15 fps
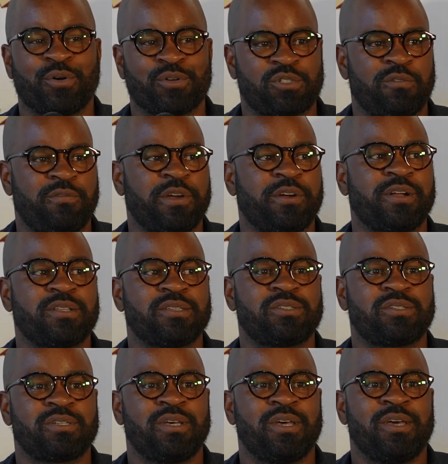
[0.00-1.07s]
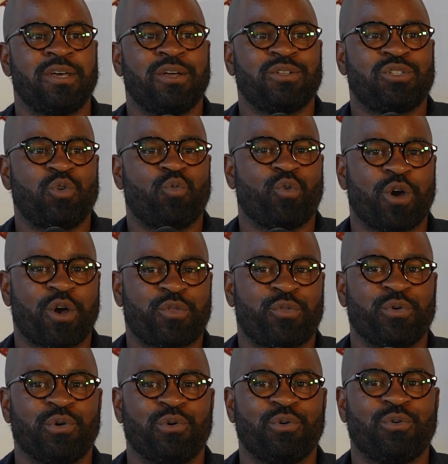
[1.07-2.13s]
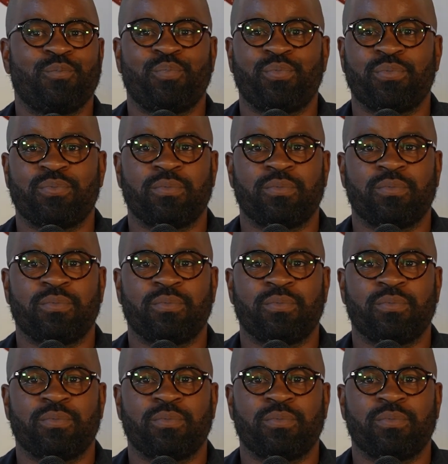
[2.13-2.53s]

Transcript: perseverance to work through